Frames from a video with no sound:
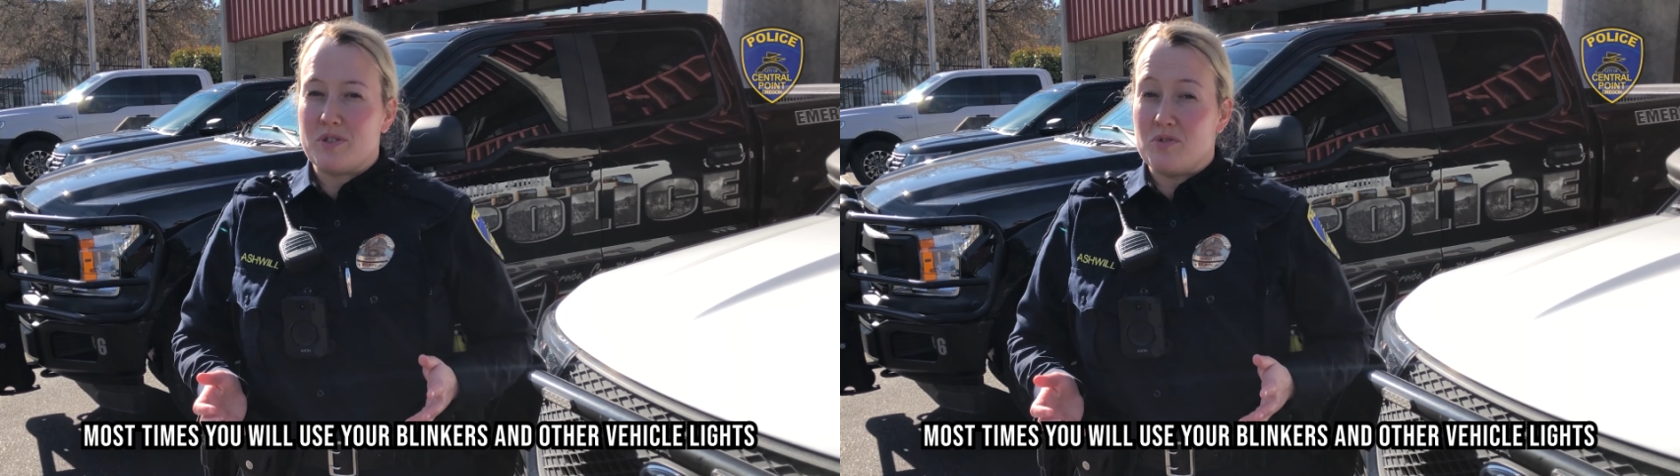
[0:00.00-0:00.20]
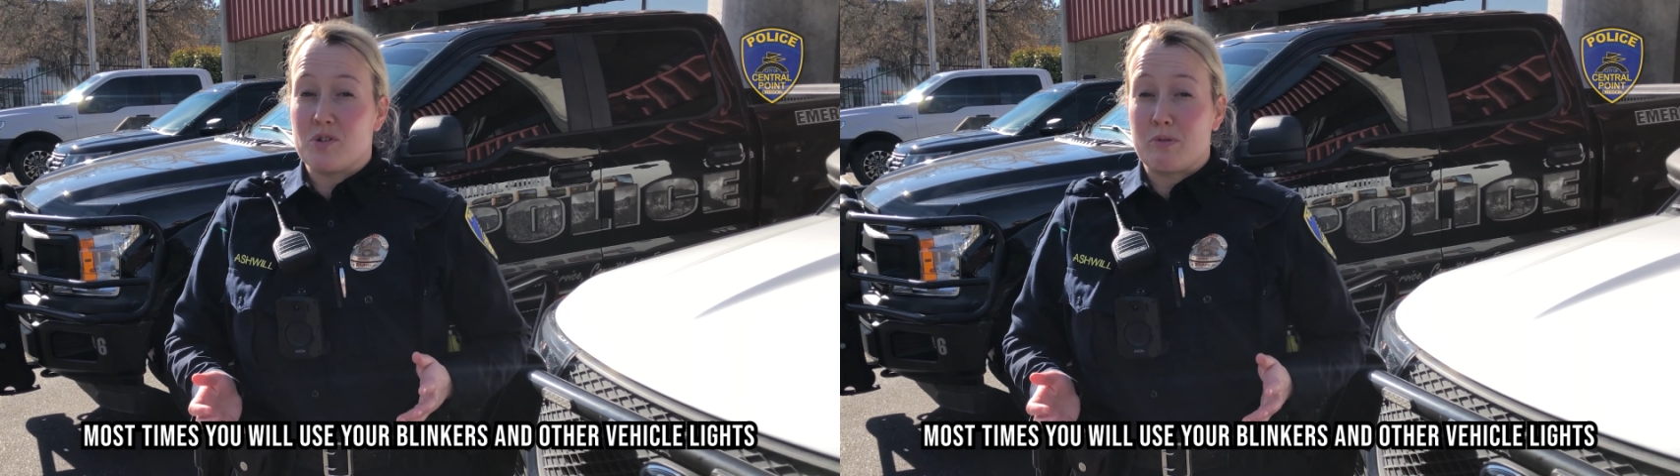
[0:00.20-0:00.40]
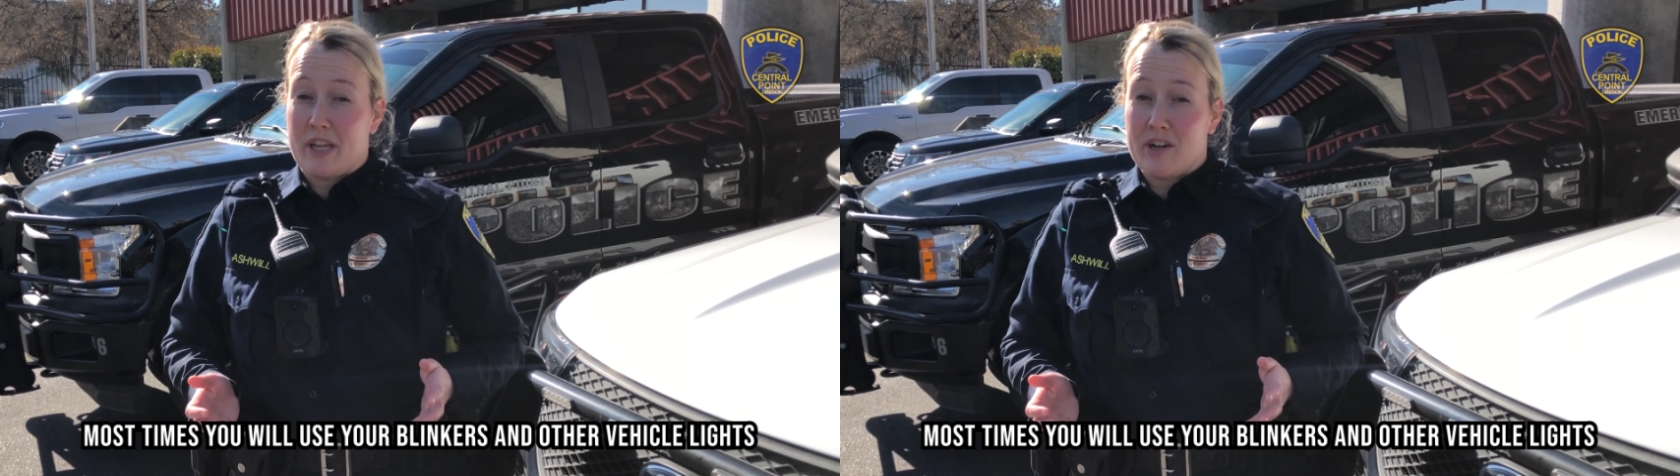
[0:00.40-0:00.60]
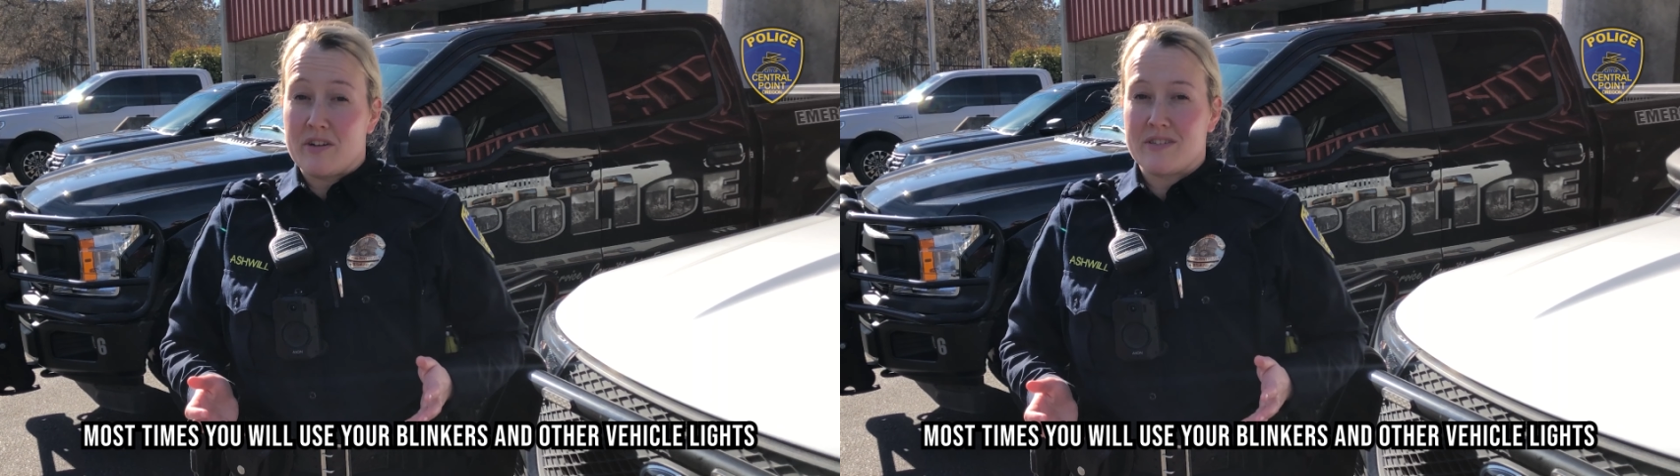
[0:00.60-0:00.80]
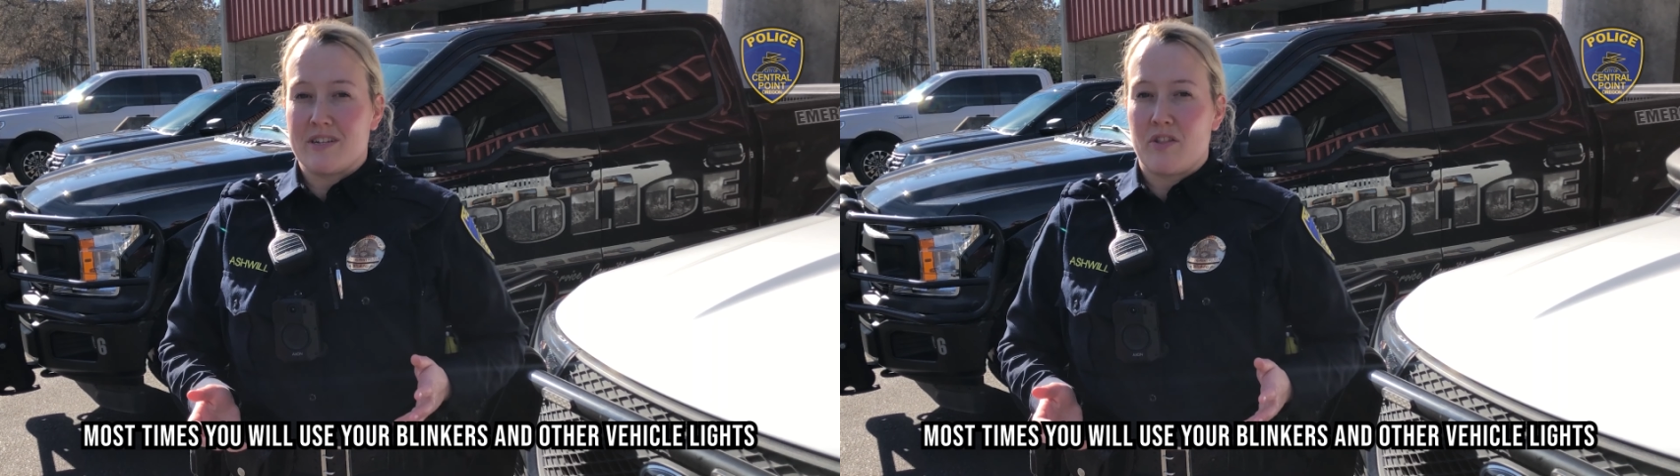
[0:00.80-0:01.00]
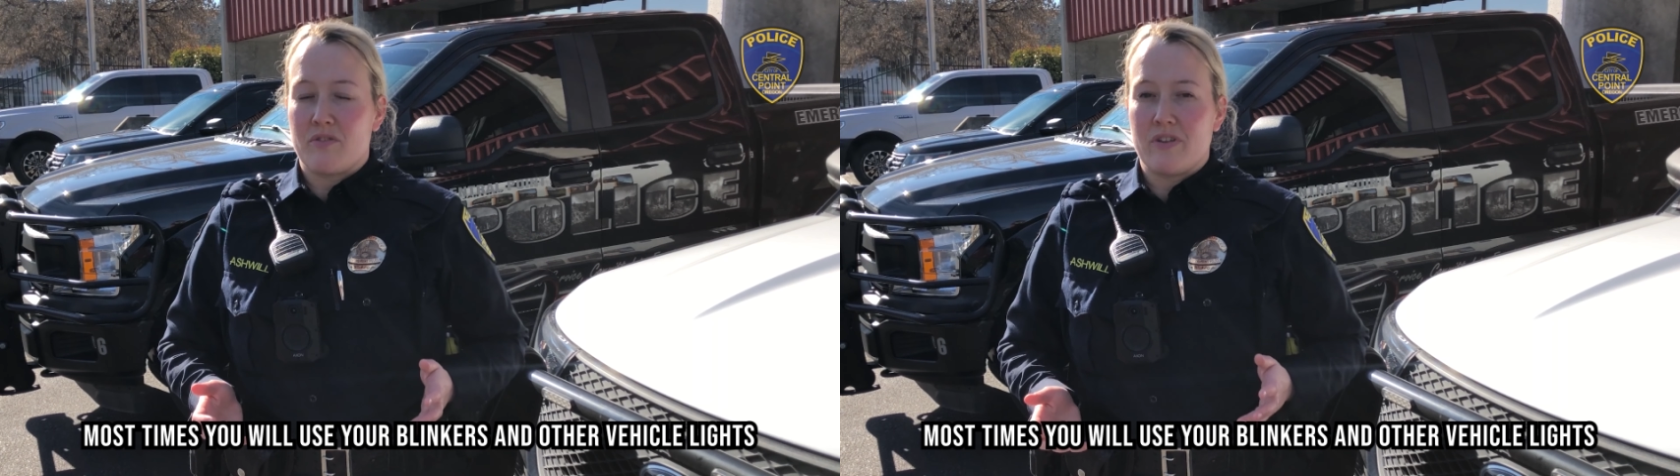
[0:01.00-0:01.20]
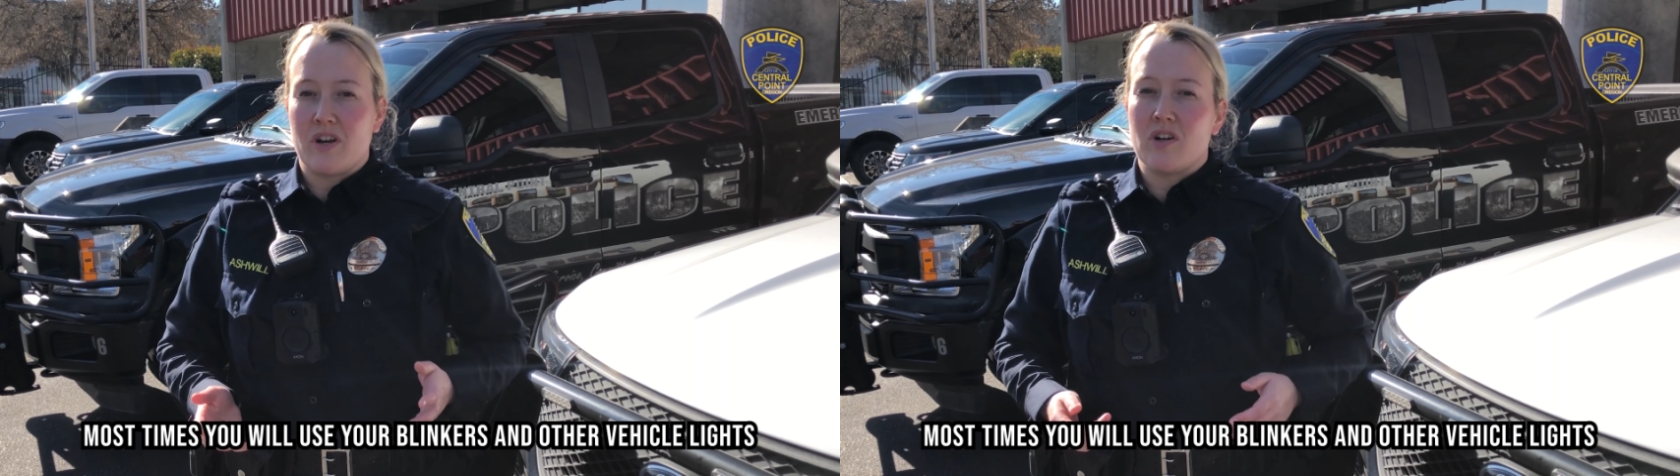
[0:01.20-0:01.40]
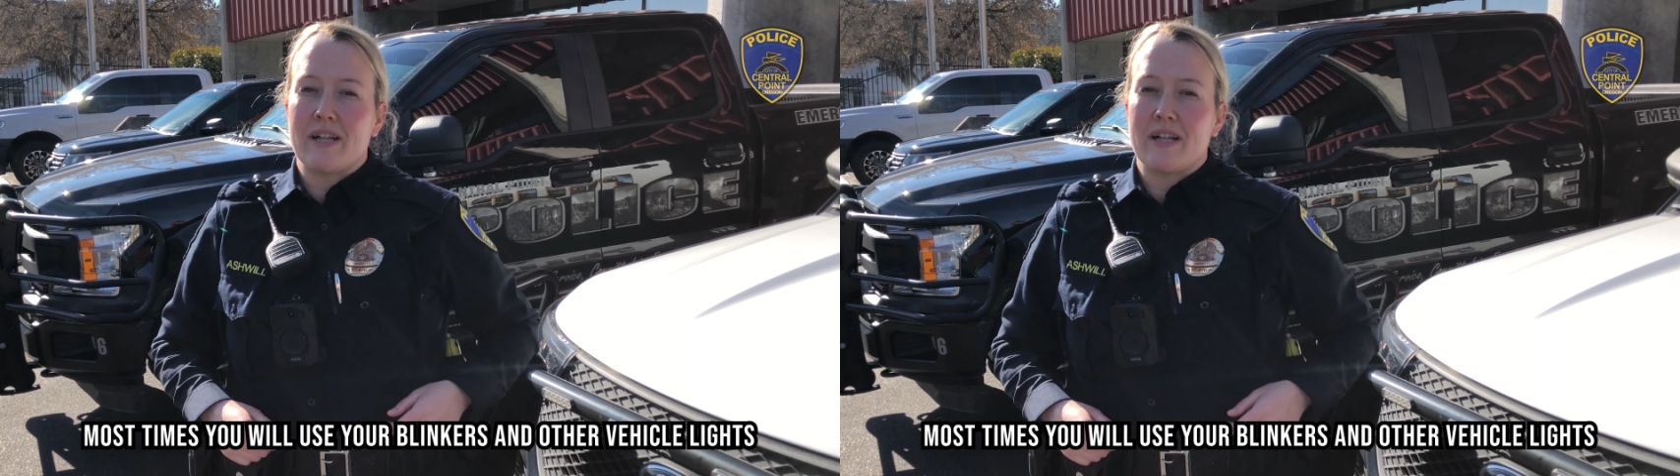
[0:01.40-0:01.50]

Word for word: use your blinkers and other vehicle